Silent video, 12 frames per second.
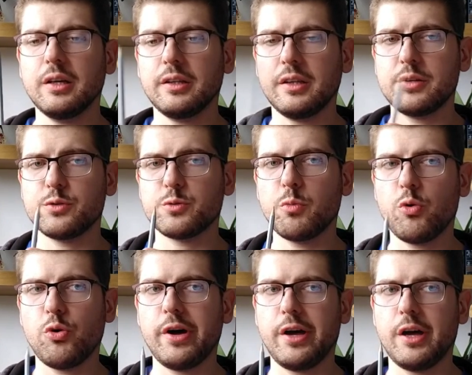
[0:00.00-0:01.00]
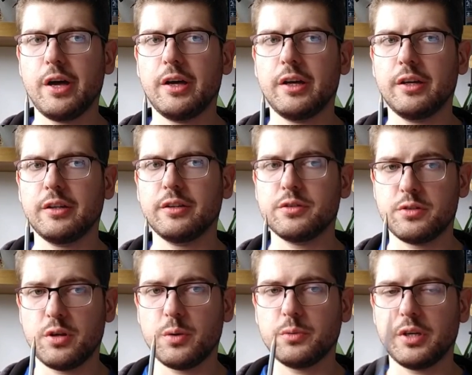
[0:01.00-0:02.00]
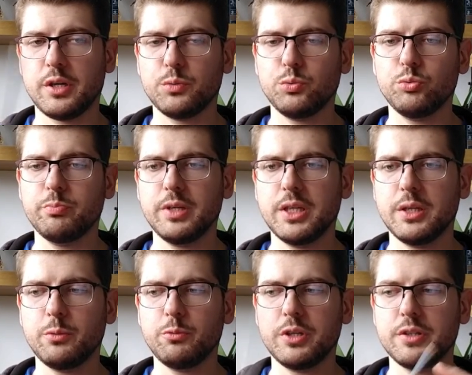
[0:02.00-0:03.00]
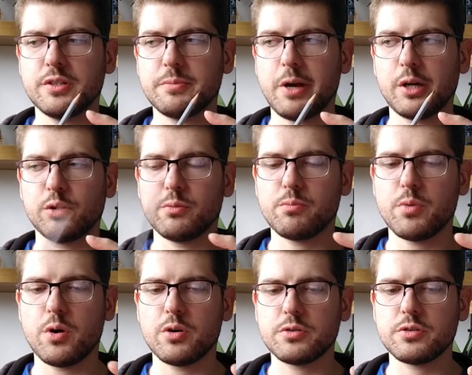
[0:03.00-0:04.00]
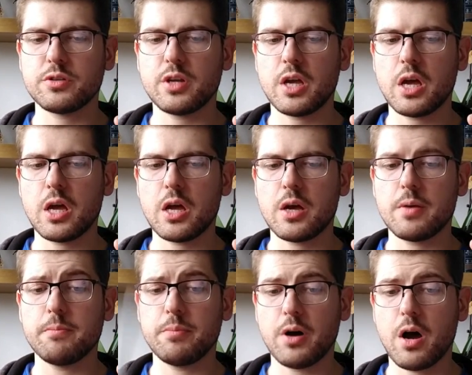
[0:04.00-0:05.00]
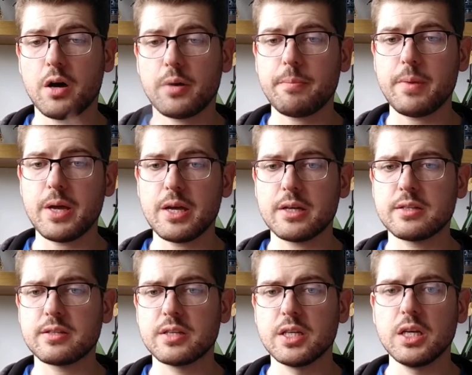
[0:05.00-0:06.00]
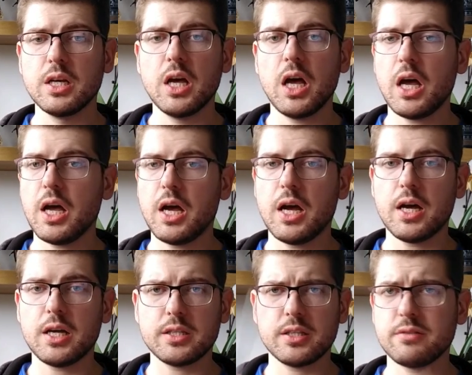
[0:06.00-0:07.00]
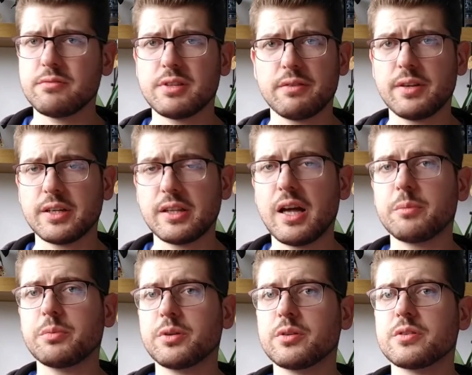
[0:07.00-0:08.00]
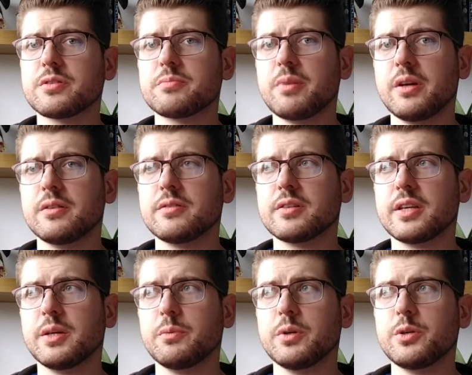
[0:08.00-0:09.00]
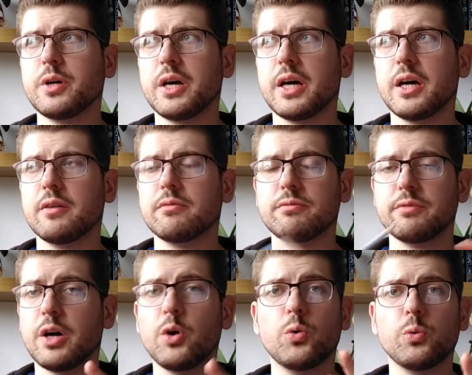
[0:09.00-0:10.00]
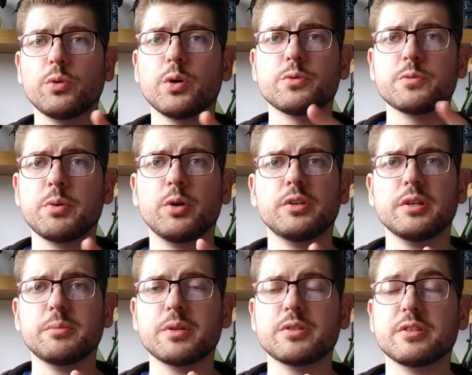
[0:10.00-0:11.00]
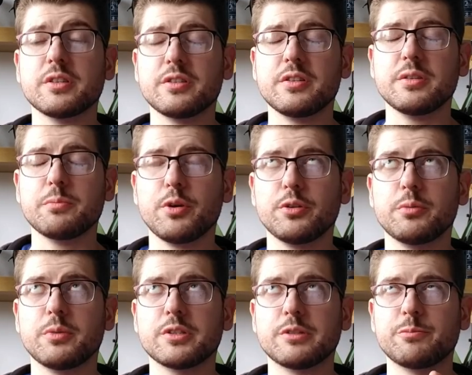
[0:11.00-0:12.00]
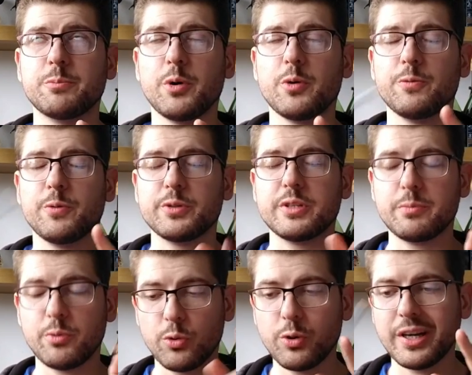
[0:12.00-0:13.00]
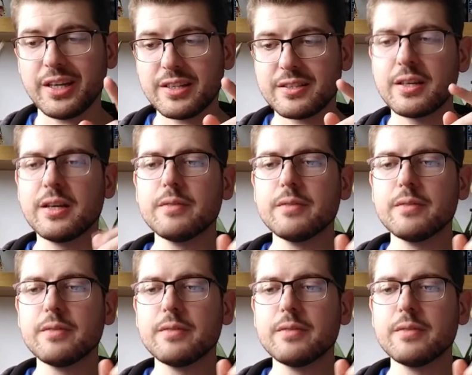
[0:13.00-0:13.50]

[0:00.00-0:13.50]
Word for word: there's more air in the stone that it would be in sphagnum moss, uh, bark mix and stuff like that, because basically when you have a whole those potting mixes, I've seen the potting mix both for slipper orchids,